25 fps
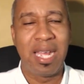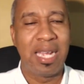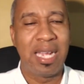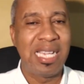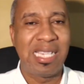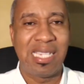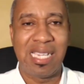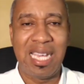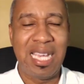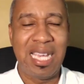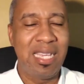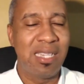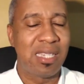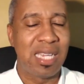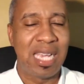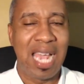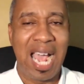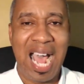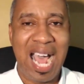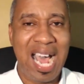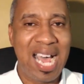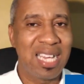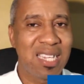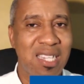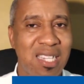It's easy.
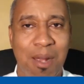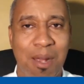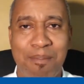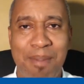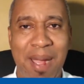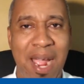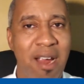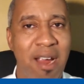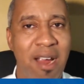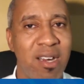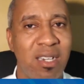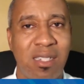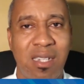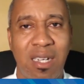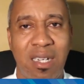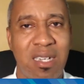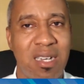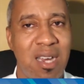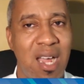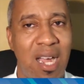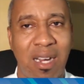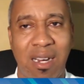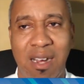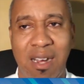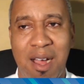
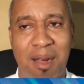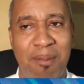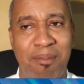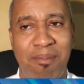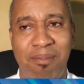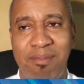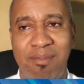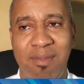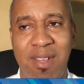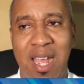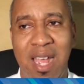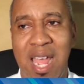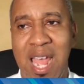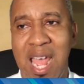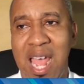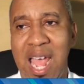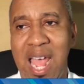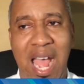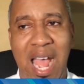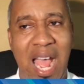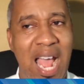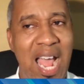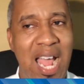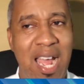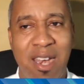AskBarrington.com.
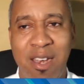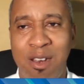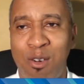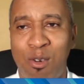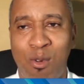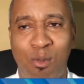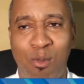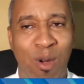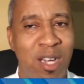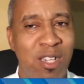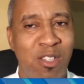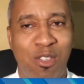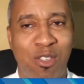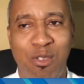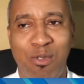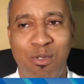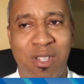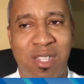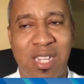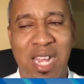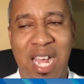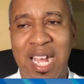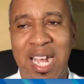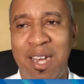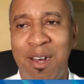And once you
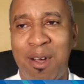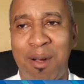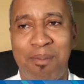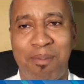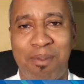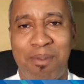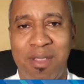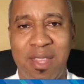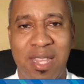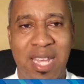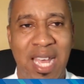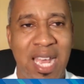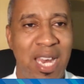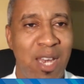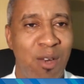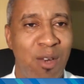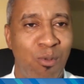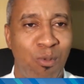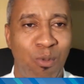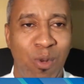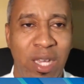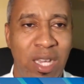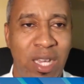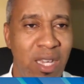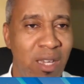sign up,
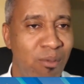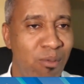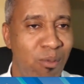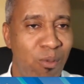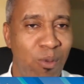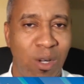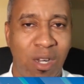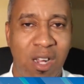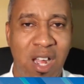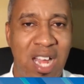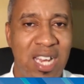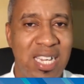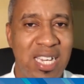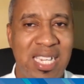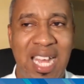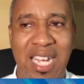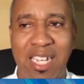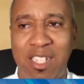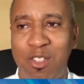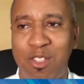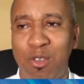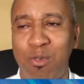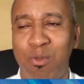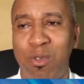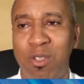then we will
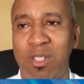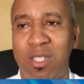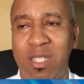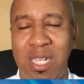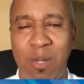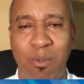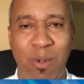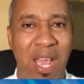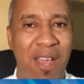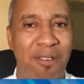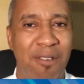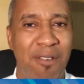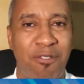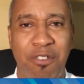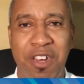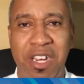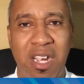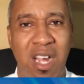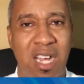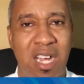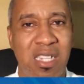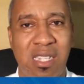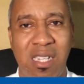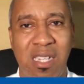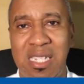contact you. We'll see. We have free
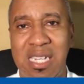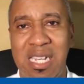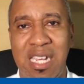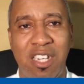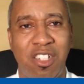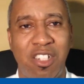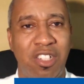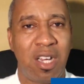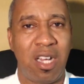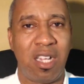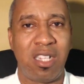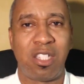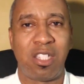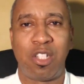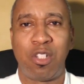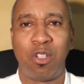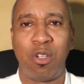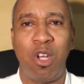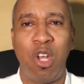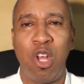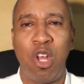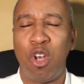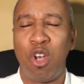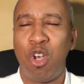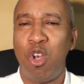consultations
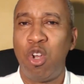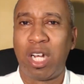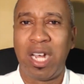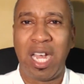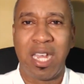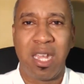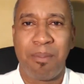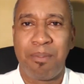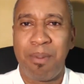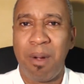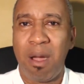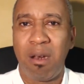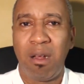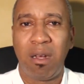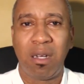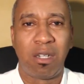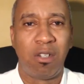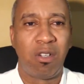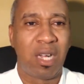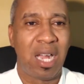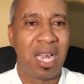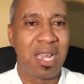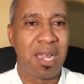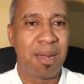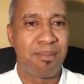to look at your product,
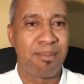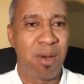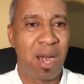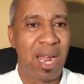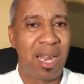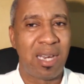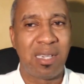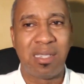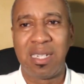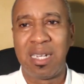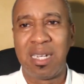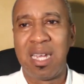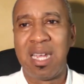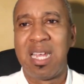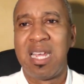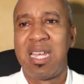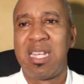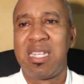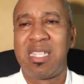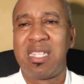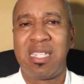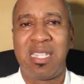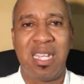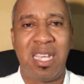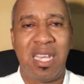look at your brand,
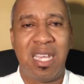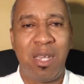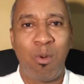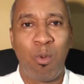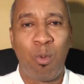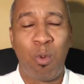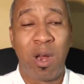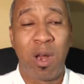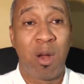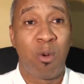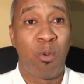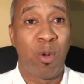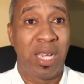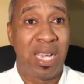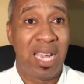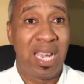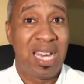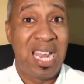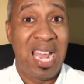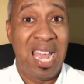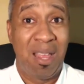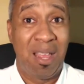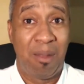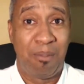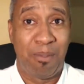see where we can
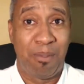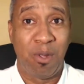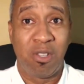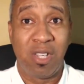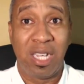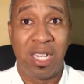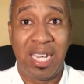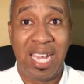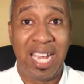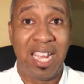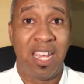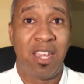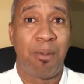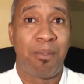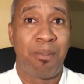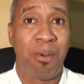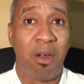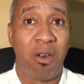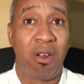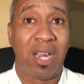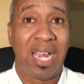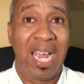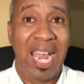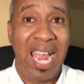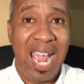help you to get your
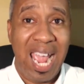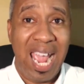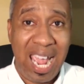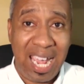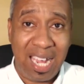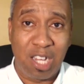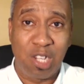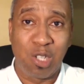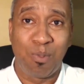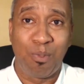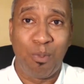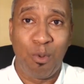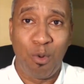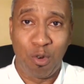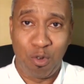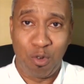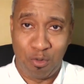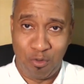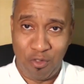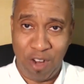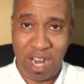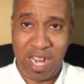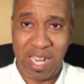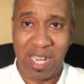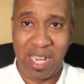product export
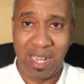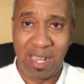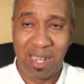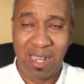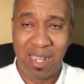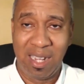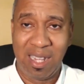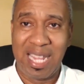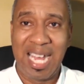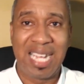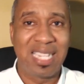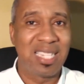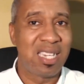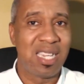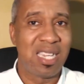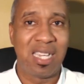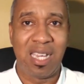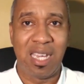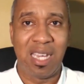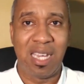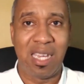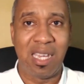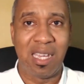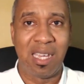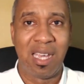ready. That's the
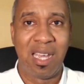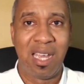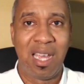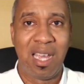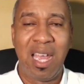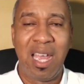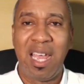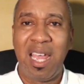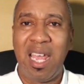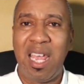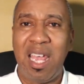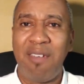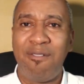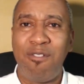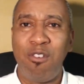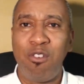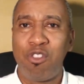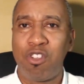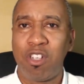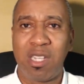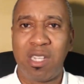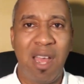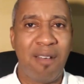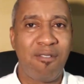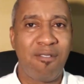key. If you
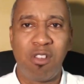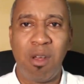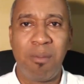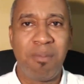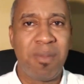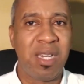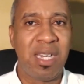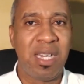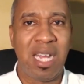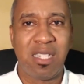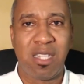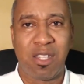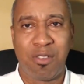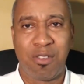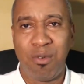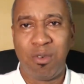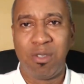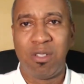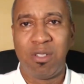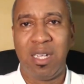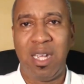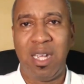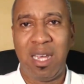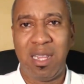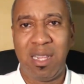just have something that's thrown
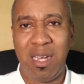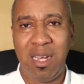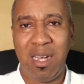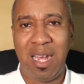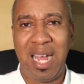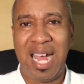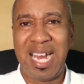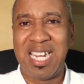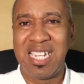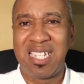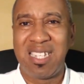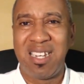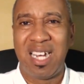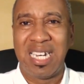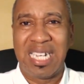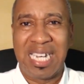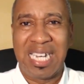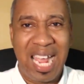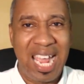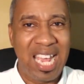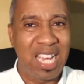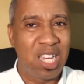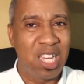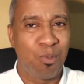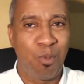together and it's not
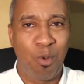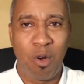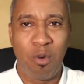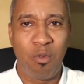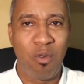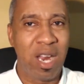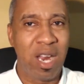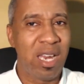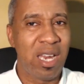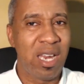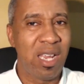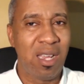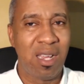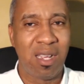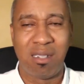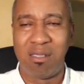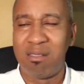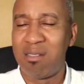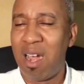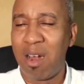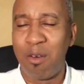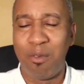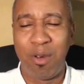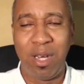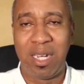export ready,
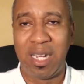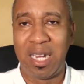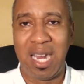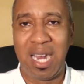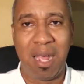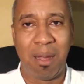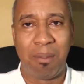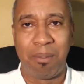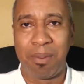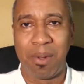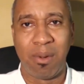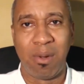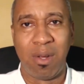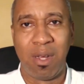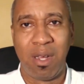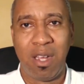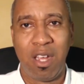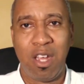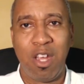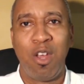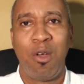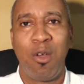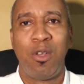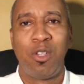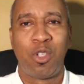not really going to help you.
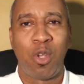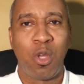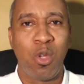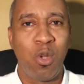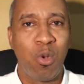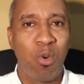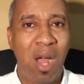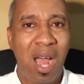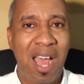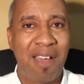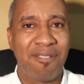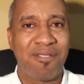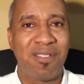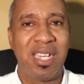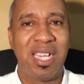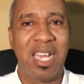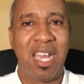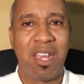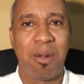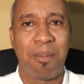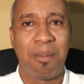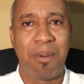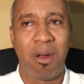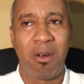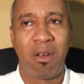So you have to get
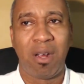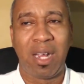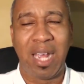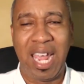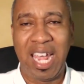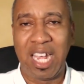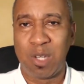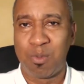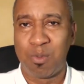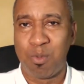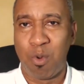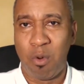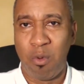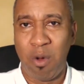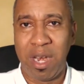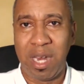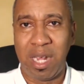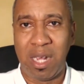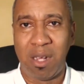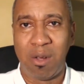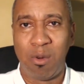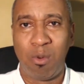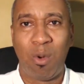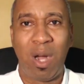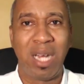your product export
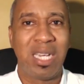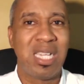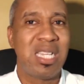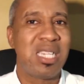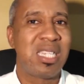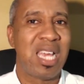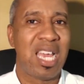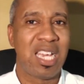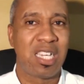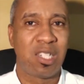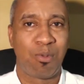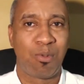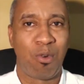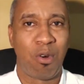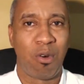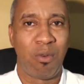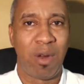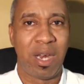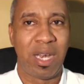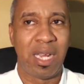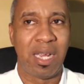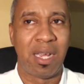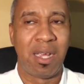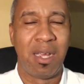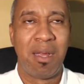ready. What is export
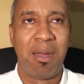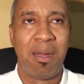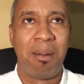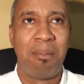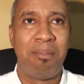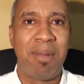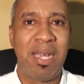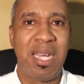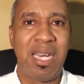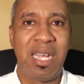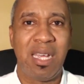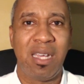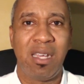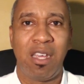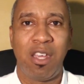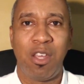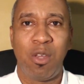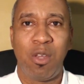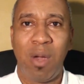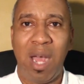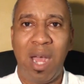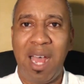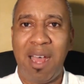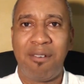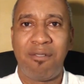ready? Mm-hmm. Meaning
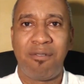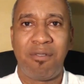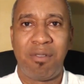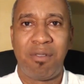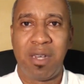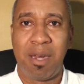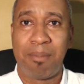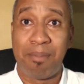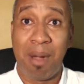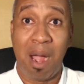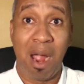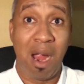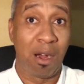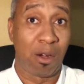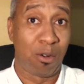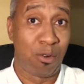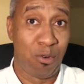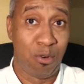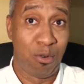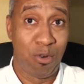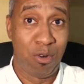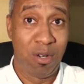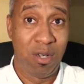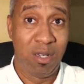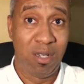you have the
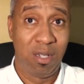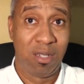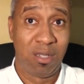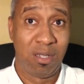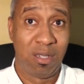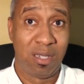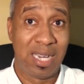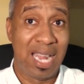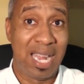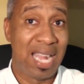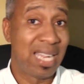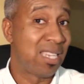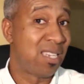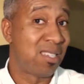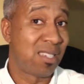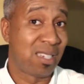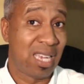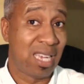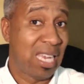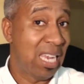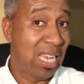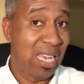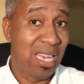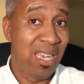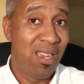barcode. That's
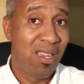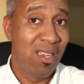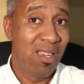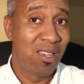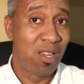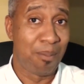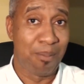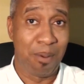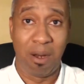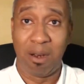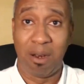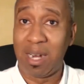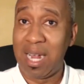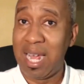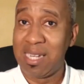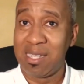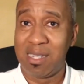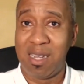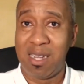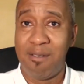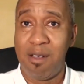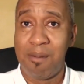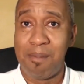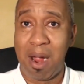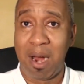key. Your product has
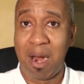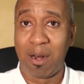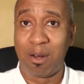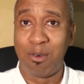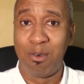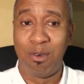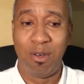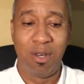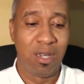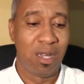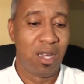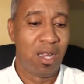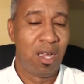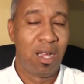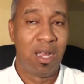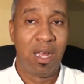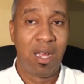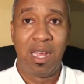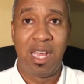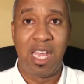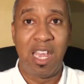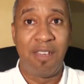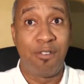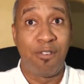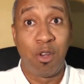to have a barcode.
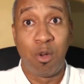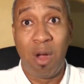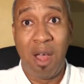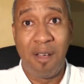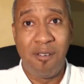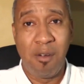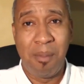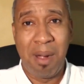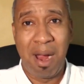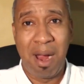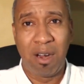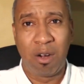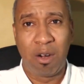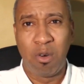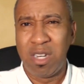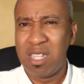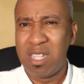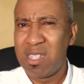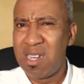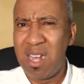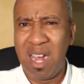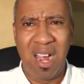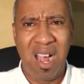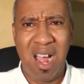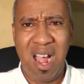If you don't have a barcode, it's
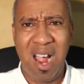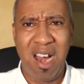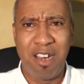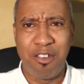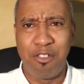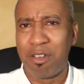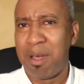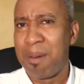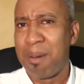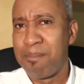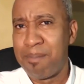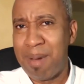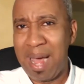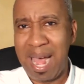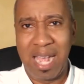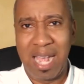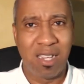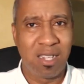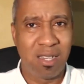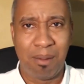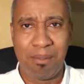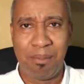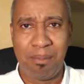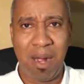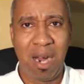not hard. You can buy
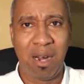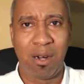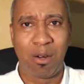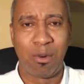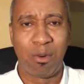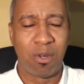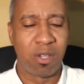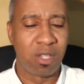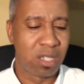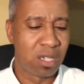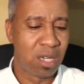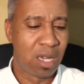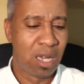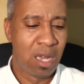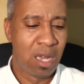some barcodes.